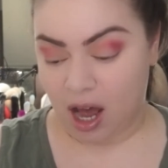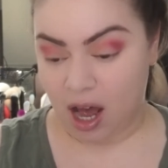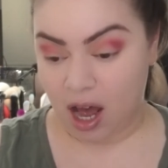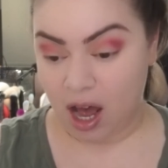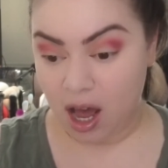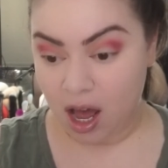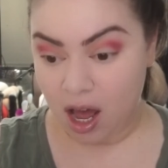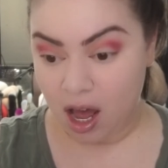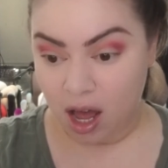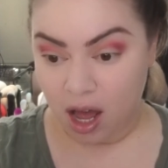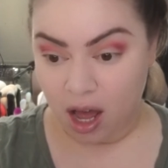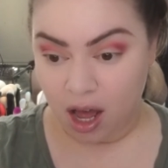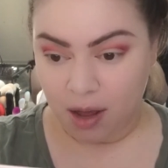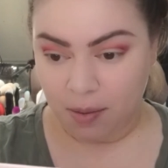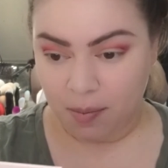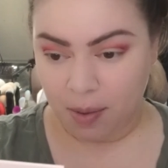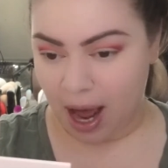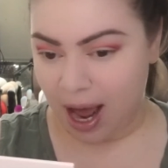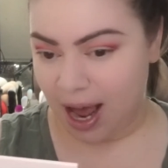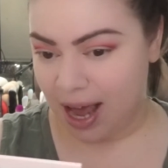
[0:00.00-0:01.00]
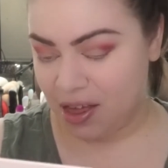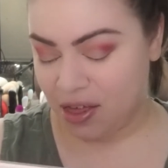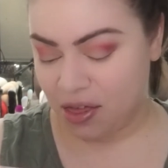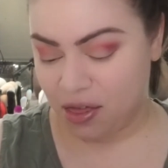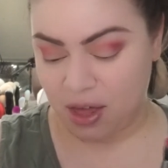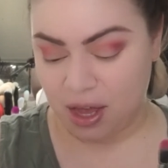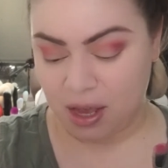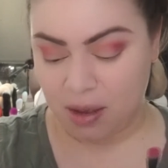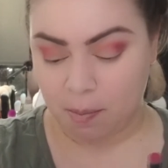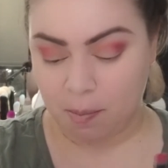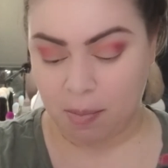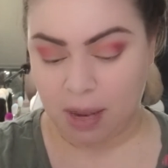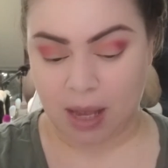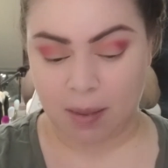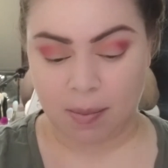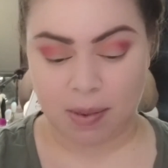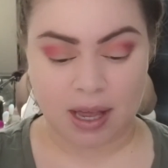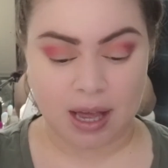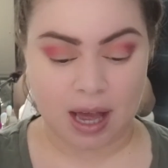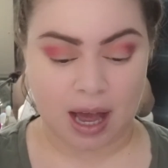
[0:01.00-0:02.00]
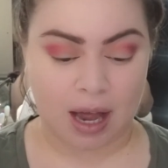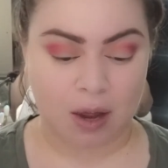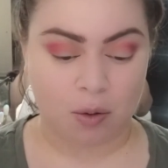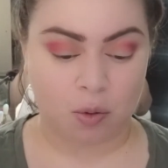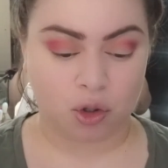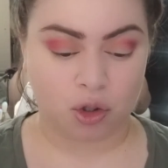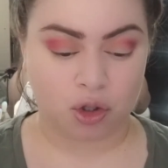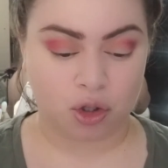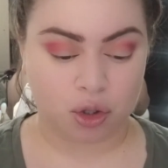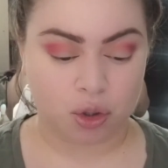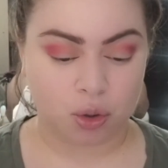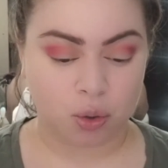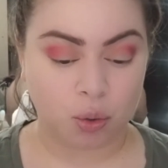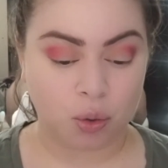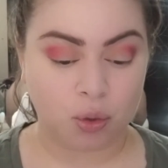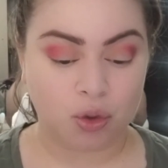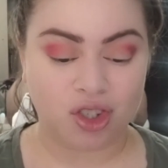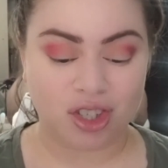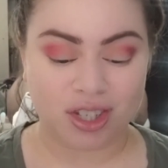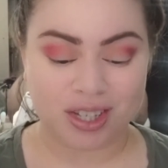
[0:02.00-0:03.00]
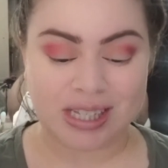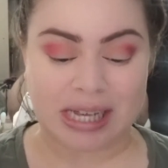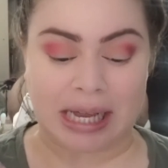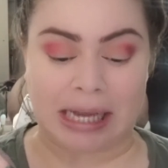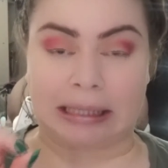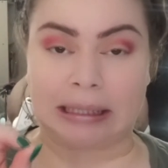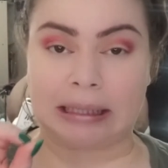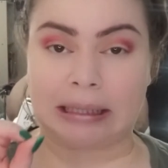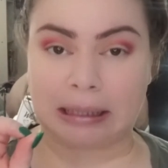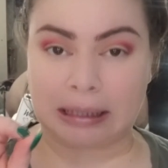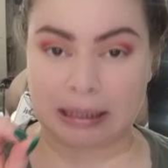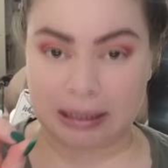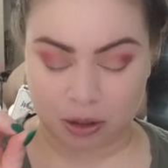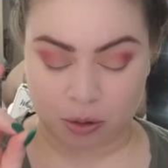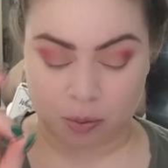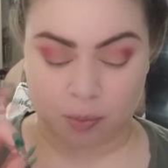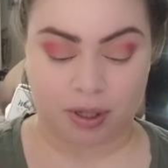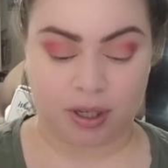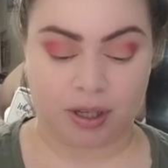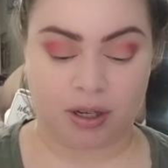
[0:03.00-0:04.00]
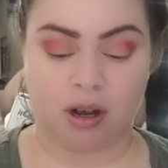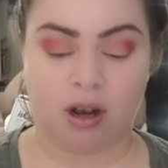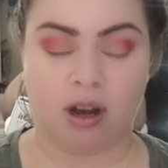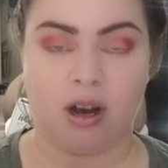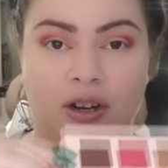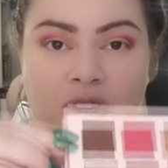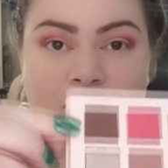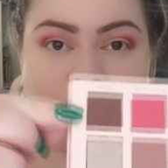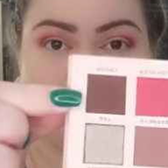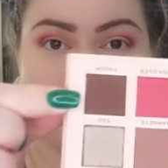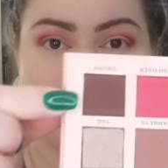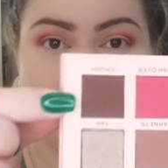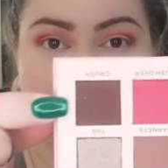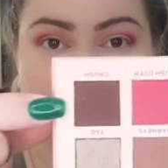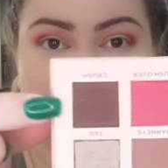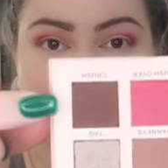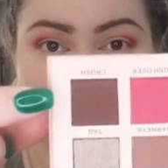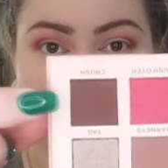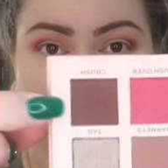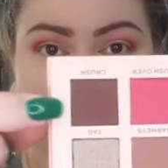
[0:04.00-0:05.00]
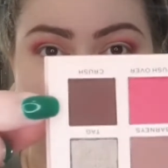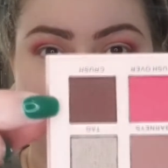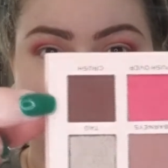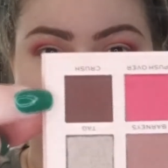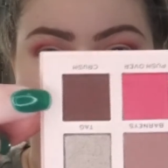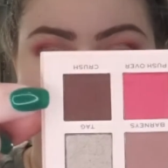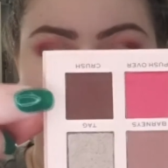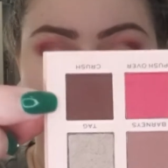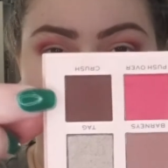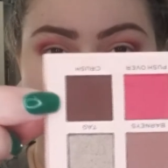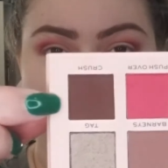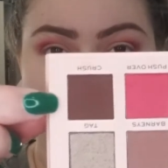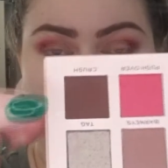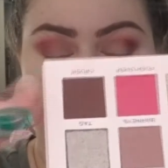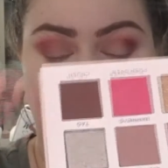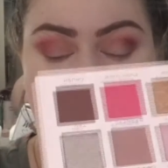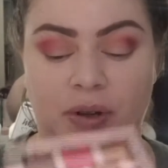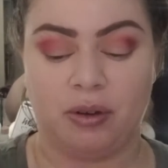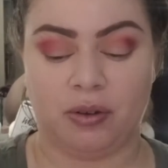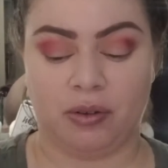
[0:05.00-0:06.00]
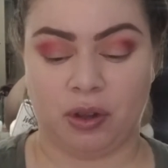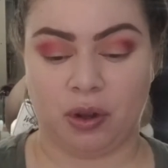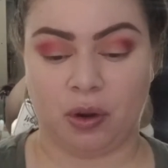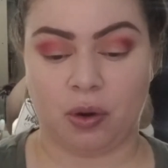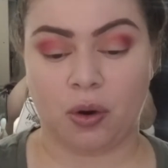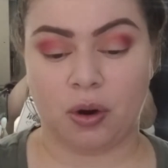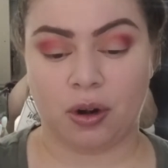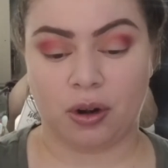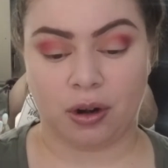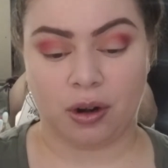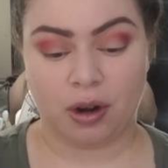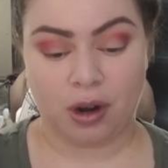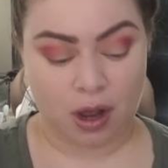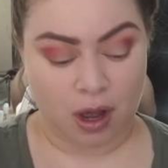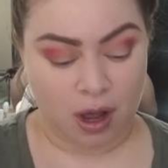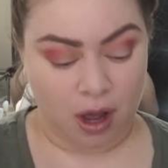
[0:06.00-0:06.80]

I think maybe I will do just a little bit on Crush, which is this dark brown here in the corner,